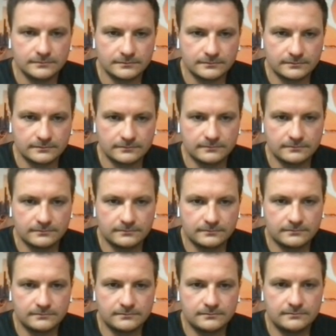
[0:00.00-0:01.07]

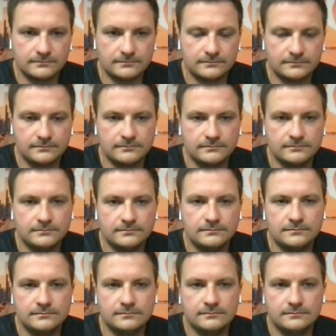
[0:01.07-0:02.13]

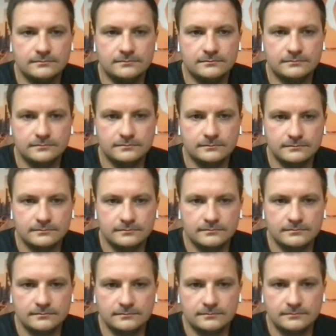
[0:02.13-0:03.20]

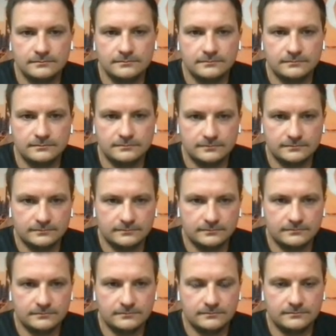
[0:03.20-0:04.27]

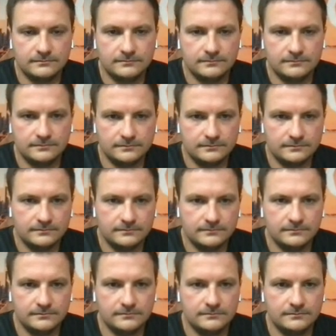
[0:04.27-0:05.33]

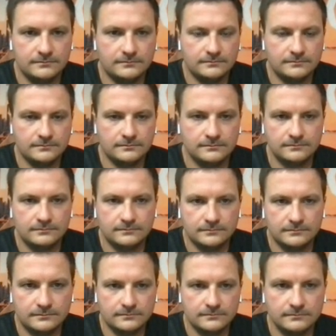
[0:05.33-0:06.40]

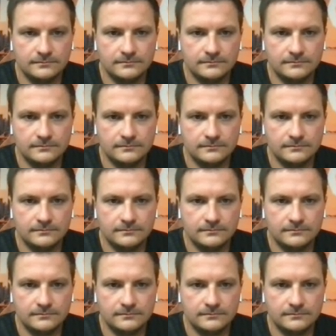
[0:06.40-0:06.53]
This person isn't speaking.